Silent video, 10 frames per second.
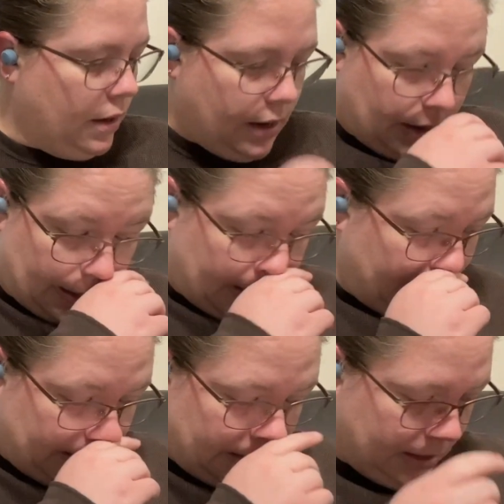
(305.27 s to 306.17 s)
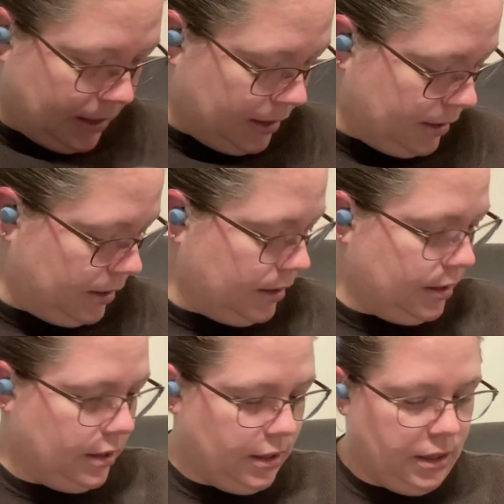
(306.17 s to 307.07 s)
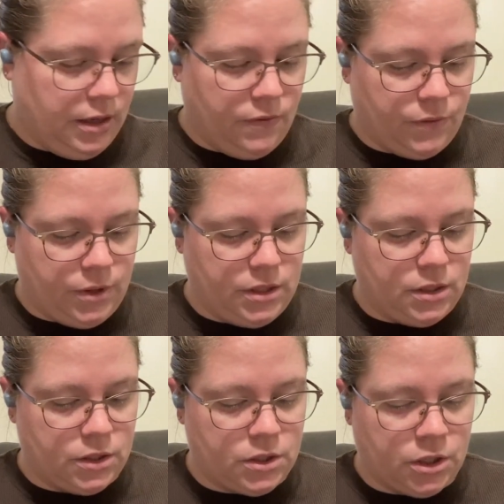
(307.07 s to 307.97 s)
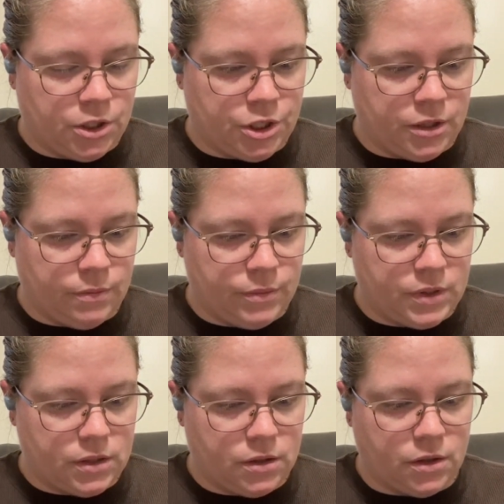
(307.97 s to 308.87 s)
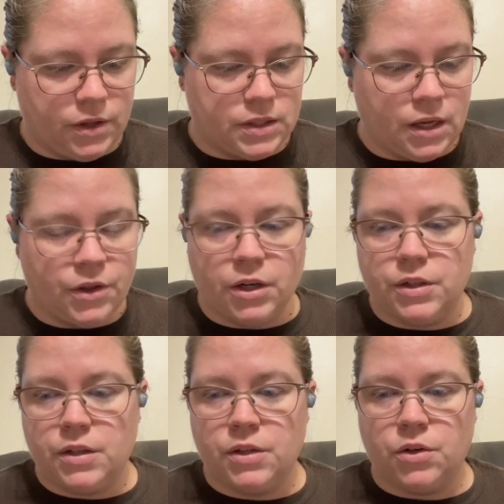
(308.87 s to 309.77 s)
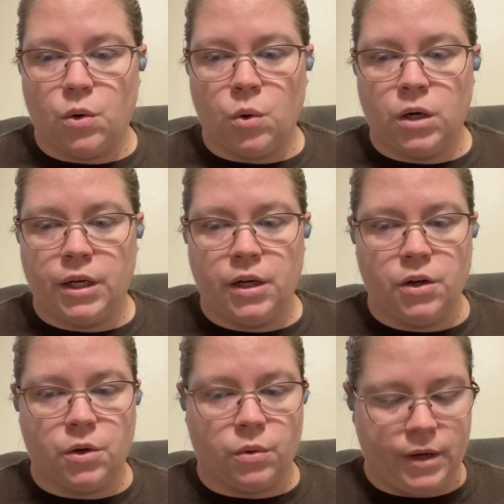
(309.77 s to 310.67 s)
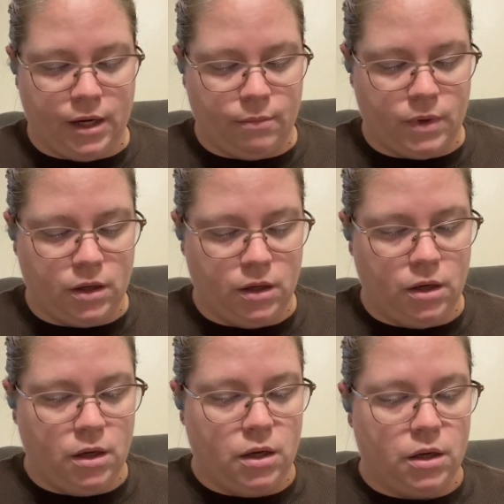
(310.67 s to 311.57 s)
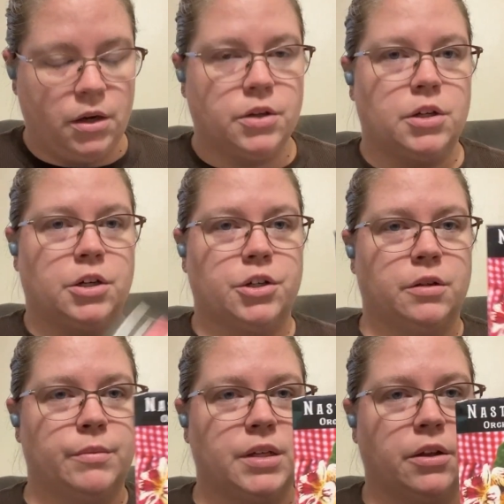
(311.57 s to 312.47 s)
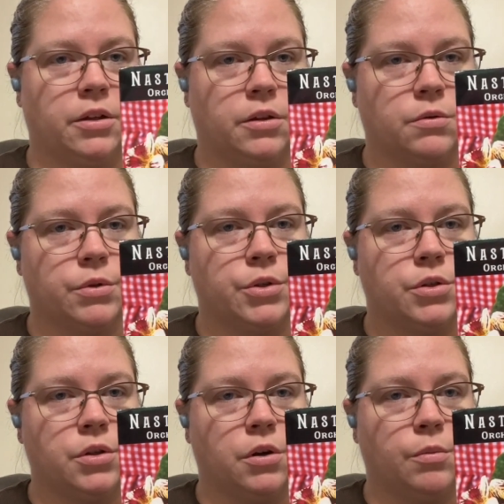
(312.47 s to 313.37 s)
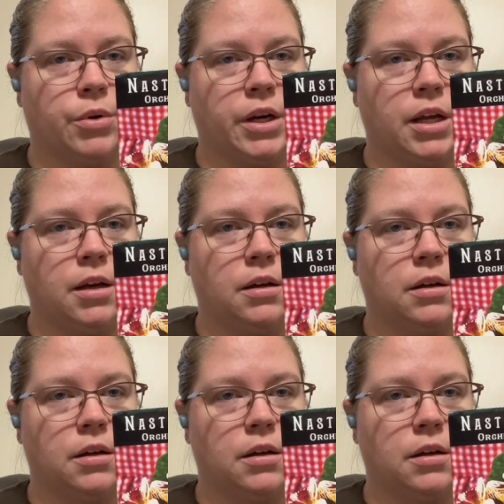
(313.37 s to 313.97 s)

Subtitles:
And then for these nasturtiums, or these others. These are orchid cream nasturtiums. I thought those were so pretty.